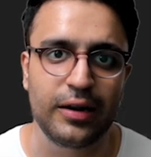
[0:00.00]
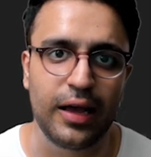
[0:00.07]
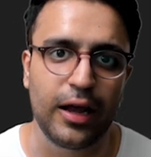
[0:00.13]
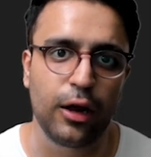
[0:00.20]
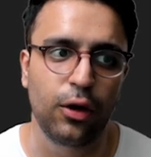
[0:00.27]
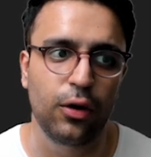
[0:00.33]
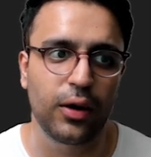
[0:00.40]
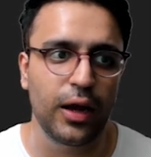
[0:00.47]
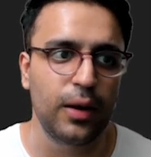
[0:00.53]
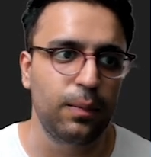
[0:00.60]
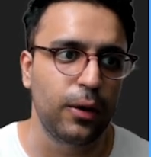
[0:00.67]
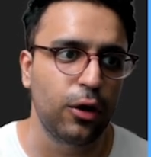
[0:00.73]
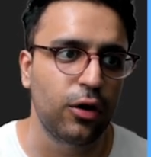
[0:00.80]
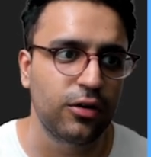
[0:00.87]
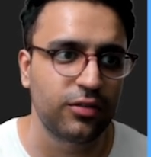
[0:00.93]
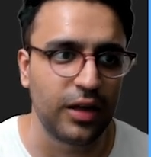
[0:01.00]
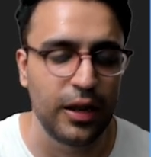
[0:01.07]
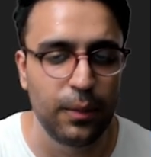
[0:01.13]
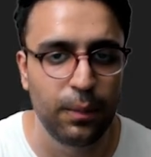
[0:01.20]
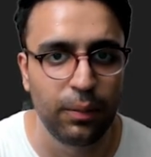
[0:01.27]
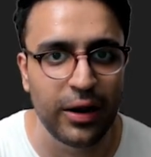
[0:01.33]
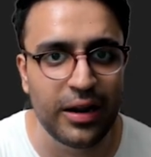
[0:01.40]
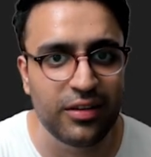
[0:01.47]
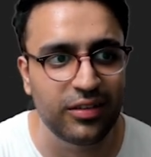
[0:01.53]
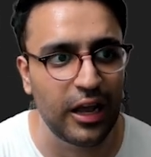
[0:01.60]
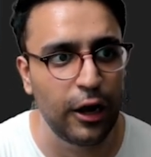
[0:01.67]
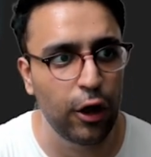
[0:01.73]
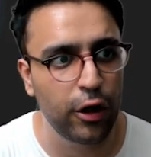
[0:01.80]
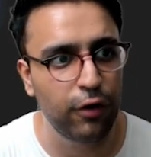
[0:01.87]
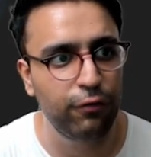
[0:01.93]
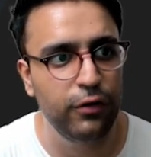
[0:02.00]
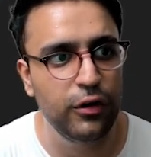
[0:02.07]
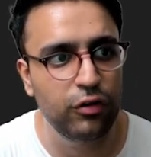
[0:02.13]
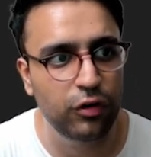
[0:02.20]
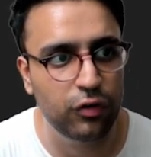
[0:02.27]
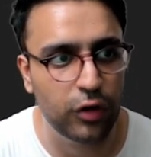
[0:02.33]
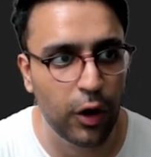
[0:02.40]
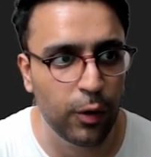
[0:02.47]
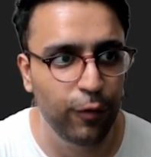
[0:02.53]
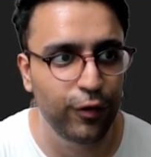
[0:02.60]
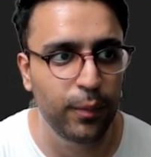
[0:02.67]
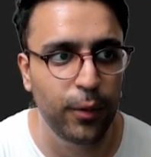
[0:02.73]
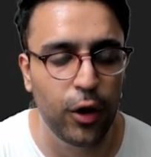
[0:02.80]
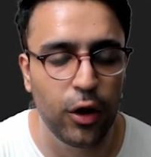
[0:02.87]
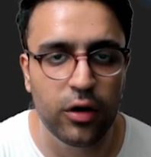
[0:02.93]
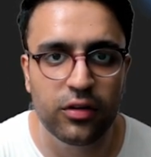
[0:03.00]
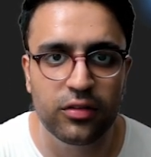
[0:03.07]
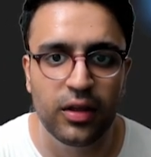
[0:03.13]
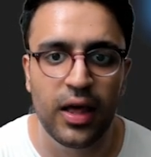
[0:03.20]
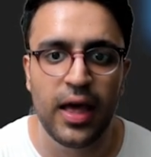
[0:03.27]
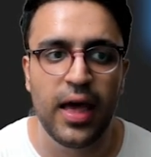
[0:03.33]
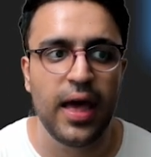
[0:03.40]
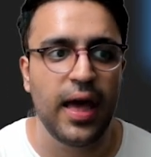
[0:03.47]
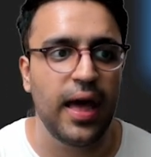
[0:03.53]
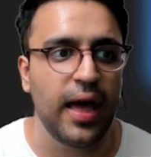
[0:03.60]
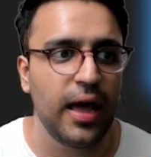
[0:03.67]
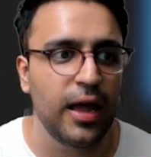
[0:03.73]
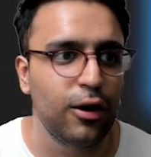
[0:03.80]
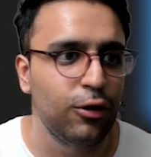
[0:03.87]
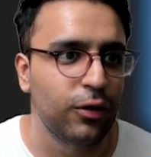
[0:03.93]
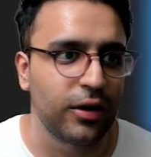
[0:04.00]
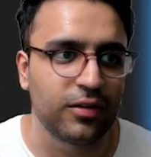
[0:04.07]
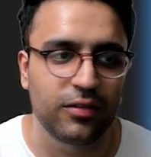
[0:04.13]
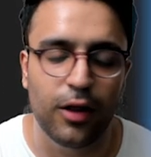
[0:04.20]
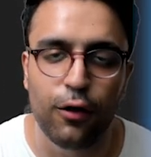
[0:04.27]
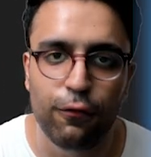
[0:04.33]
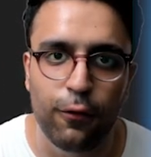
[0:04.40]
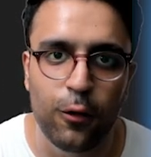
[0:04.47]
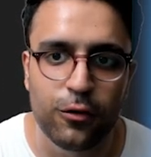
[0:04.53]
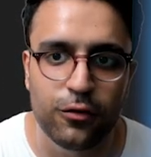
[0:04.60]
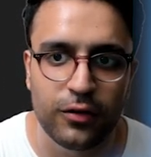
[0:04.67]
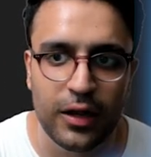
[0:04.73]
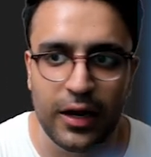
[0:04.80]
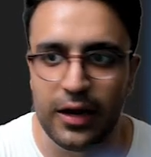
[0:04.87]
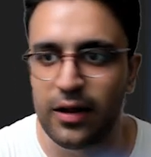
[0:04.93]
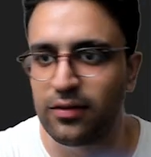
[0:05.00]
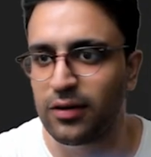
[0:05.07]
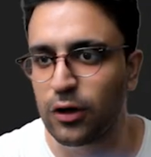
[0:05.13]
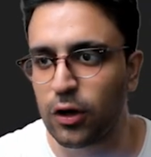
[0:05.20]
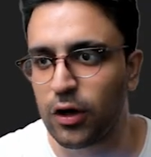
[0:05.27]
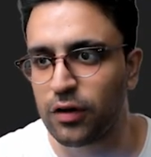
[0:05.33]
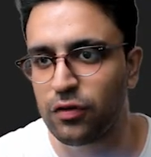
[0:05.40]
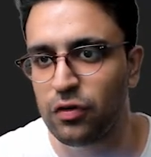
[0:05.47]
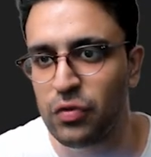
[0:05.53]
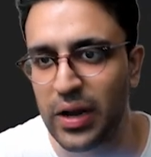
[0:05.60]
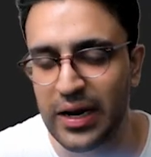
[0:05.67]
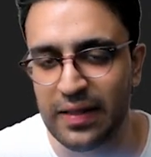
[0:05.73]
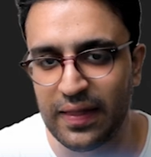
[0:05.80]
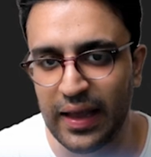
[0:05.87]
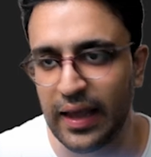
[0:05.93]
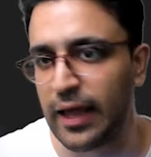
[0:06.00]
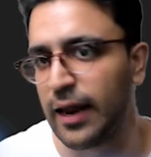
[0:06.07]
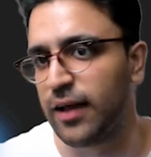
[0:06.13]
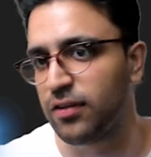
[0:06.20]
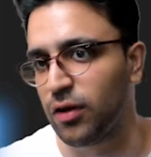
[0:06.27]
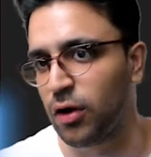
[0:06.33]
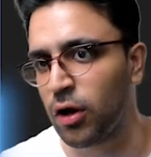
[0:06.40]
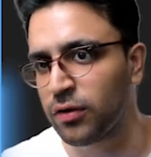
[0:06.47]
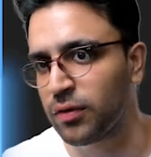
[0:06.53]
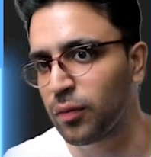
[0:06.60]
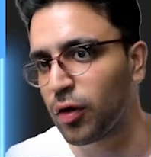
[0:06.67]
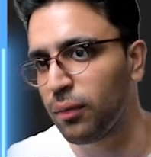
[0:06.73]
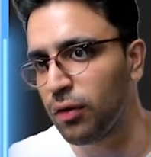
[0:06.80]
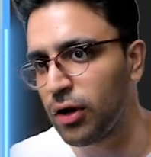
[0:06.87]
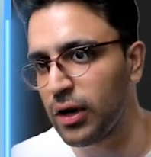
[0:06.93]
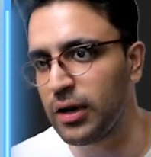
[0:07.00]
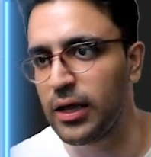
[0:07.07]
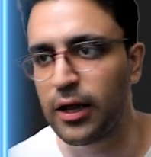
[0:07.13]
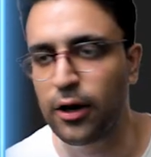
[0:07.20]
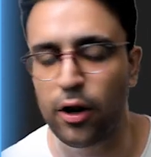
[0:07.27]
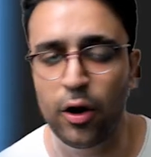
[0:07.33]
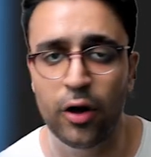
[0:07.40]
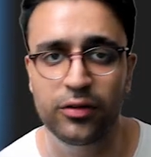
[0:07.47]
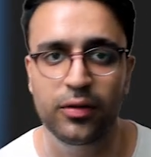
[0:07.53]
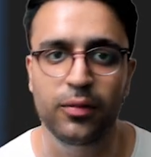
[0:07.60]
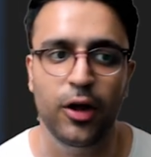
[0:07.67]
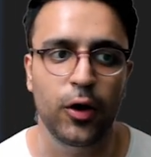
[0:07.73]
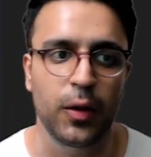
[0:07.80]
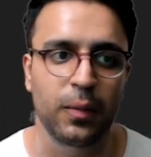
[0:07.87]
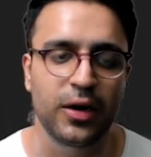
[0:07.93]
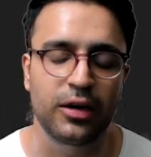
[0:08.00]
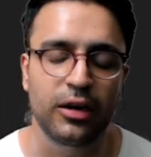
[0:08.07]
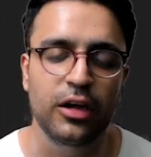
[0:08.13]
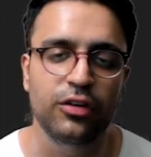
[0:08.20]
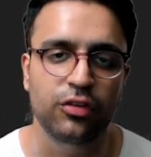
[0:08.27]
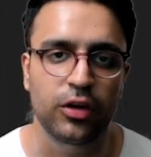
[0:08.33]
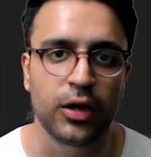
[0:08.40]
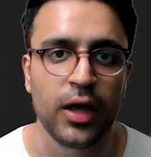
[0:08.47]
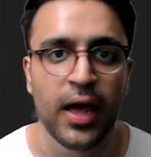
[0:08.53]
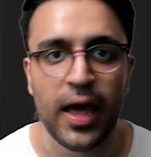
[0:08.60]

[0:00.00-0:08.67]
take a look at because it brings a lot of features out of the box and you can self-host it. It doesn't cost you anything. It has an awesome community and an awesome documentation,